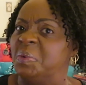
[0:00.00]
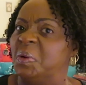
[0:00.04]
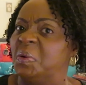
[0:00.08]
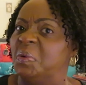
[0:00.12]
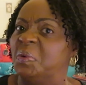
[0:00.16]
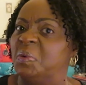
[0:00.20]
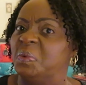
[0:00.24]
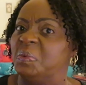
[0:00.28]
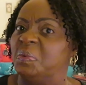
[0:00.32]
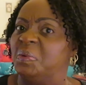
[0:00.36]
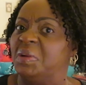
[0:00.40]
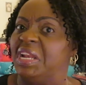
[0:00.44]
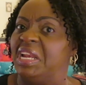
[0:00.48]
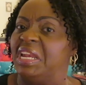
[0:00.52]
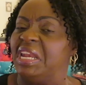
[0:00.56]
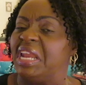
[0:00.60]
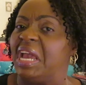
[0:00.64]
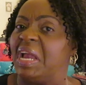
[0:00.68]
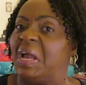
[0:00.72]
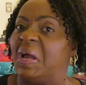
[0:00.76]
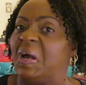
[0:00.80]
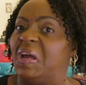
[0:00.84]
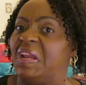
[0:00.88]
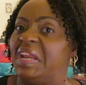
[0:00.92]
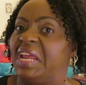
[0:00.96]
I don't really
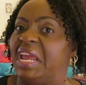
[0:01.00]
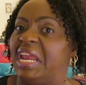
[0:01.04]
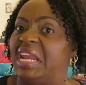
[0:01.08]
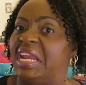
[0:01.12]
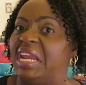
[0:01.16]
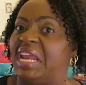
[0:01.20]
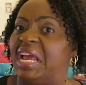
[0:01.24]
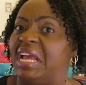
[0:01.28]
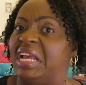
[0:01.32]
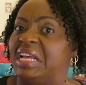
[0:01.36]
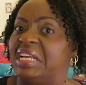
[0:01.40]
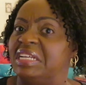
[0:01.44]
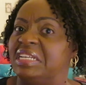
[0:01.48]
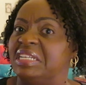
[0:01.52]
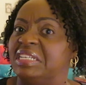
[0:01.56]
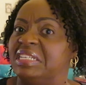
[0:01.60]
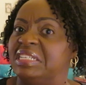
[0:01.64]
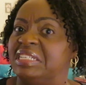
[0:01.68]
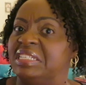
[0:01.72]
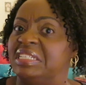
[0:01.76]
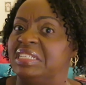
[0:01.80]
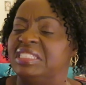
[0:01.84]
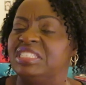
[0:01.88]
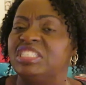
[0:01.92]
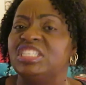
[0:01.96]
like all that now.
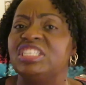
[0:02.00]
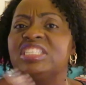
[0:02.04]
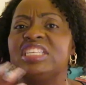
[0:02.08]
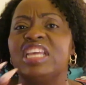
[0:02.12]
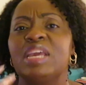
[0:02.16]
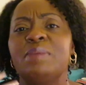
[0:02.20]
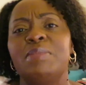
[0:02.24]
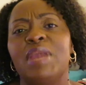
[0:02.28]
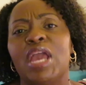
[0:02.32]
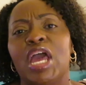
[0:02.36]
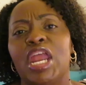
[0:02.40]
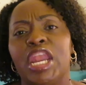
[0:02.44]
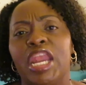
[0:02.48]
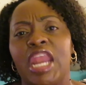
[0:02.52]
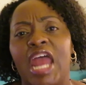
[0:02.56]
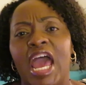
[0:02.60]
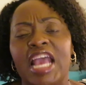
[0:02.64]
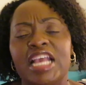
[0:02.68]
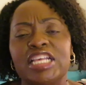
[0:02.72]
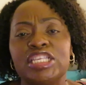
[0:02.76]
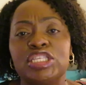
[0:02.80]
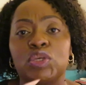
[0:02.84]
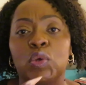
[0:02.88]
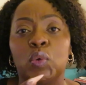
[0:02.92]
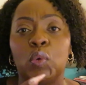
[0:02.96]
Just give me a
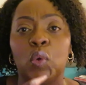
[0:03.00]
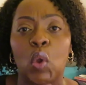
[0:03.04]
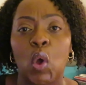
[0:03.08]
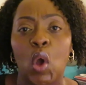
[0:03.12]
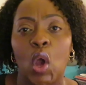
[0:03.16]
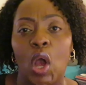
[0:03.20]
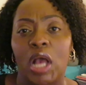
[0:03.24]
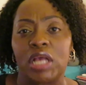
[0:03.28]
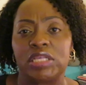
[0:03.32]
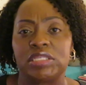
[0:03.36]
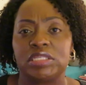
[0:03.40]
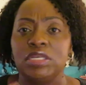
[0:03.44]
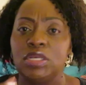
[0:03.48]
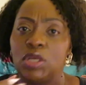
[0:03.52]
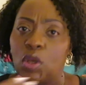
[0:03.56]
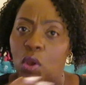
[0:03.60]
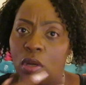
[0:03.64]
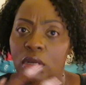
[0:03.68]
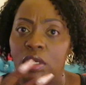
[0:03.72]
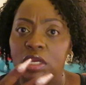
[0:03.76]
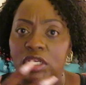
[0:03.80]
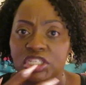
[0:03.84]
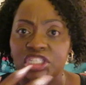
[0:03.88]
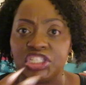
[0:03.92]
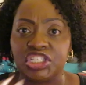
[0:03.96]
nice gloss. You know,
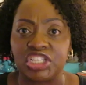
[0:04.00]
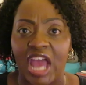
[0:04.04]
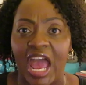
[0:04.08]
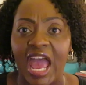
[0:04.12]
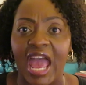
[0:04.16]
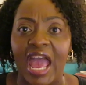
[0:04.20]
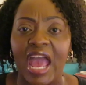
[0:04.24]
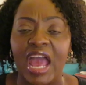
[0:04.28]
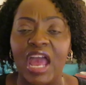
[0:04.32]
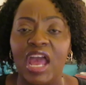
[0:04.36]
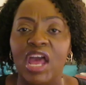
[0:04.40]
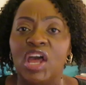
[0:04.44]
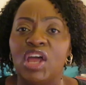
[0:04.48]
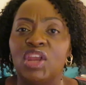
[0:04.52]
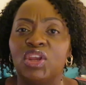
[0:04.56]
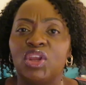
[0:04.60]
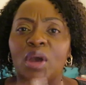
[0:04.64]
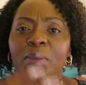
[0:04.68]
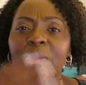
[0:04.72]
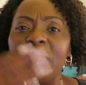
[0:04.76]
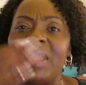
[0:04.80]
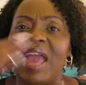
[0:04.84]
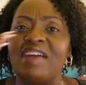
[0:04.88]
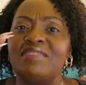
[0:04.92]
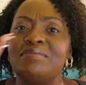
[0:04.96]
a little shine.
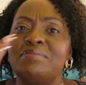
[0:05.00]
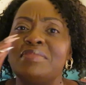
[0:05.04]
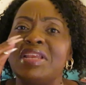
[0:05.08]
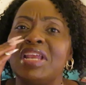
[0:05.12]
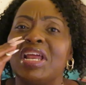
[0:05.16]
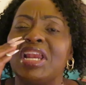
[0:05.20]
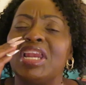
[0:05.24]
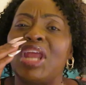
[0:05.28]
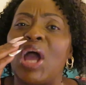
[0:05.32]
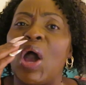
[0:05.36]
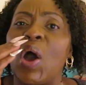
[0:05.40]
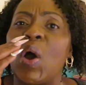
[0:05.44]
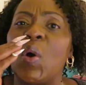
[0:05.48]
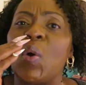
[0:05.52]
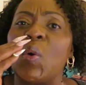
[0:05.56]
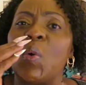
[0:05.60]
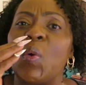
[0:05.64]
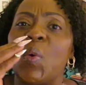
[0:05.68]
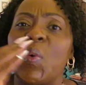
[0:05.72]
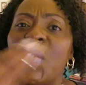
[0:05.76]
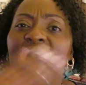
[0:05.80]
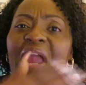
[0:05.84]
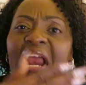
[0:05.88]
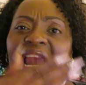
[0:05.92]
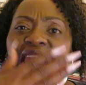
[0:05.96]
Don't be having me looking all
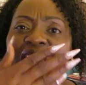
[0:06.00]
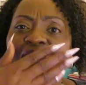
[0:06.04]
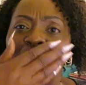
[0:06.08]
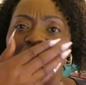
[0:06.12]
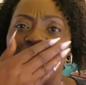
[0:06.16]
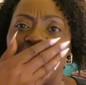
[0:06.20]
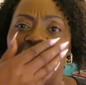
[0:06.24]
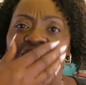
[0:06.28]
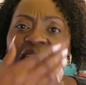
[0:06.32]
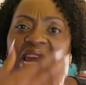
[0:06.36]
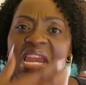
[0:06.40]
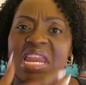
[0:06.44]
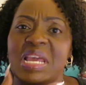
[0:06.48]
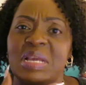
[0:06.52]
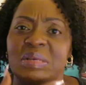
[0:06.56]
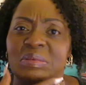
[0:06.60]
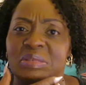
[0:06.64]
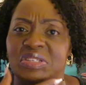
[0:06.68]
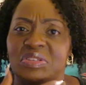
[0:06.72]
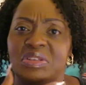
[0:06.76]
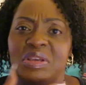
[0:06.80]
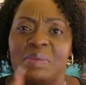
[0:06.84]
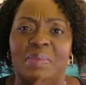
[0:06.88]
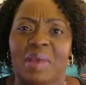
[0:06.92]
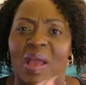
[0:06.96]
wet like my
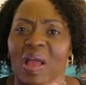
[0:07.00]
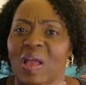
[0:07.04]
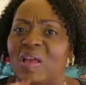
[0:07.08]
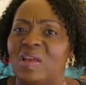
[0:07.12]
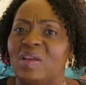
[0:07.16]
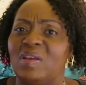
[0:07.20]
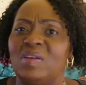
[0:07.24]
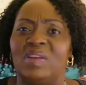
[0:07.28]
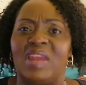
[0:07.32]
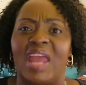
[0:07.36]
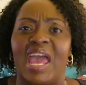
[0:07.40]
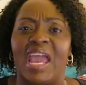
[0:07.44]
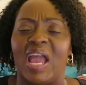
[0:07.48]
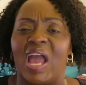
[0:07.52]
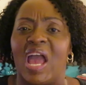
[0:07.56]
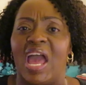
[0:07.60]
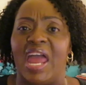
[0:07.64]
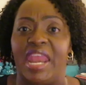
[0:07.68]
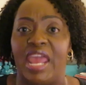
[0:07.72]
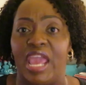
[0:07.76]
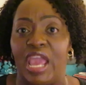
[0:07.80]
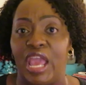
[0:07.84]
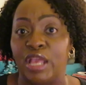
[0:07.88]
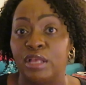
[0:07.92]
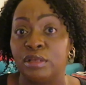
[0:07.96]
lips dripping. I don't like how
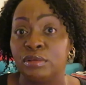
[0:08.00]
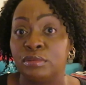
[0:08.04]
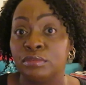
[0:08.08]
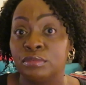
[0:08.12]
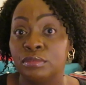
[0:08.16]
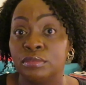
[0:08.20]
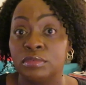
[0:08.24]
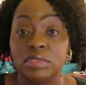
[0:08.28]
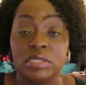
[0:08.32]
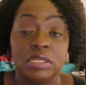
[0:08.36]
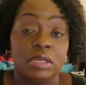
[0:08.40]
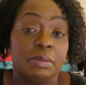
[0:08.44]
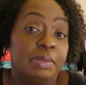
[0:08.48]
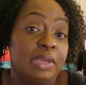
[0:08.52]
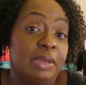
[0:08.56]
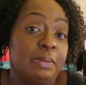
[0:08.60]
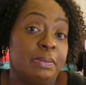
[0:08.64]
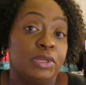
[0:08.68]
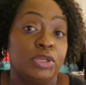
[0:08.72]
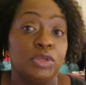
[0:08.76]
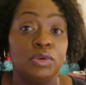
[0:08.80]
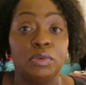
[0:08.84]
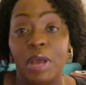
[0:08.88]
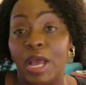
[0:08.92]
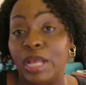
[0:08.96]
that. Some
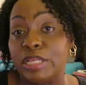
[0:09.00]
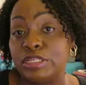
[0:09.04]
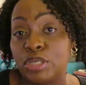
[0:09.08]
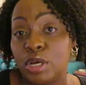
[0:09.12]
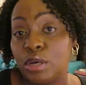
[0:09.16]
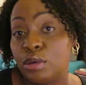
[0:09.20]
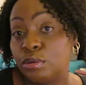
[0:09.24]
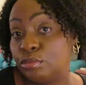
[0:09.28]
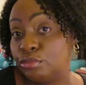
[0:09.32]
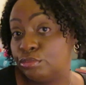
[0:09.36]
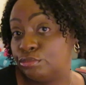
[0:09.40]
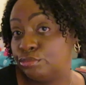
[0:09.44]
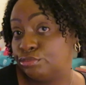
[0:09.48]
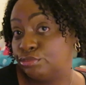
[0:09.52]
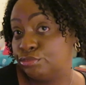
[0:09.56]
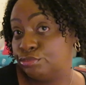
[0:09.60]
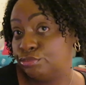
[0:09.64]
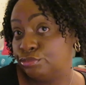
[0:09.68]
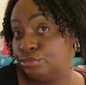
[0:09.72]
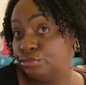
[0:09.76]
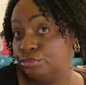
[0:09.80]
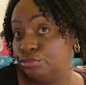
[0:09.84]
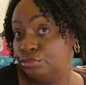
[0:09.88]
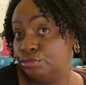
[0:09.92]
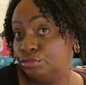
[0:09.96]
people do, I don't.
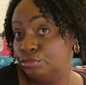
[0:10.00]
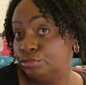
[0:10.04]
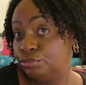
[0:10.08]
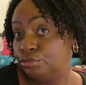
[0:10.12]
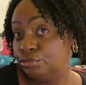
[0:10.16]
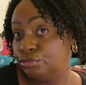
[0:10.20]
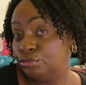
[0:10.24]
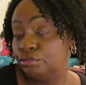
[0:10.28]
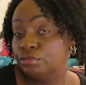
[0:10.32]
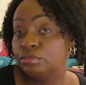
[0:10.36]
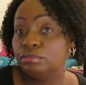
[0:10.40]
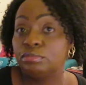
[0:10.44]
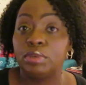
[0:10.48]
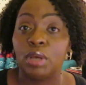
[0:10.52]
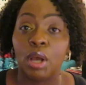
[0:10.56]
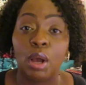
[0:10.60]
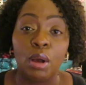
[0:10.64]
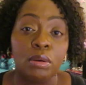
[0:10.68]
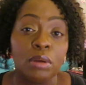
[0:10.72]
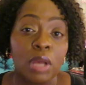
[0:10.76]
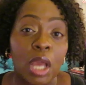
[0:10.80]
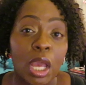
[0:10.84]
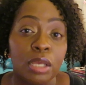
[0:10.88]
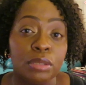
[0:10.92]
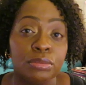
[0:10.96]
But
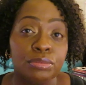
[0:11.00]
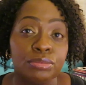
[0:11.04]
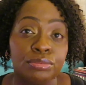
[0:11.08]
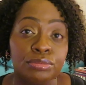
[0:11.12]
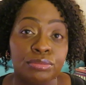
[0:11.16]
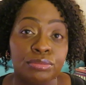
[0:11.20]
okay.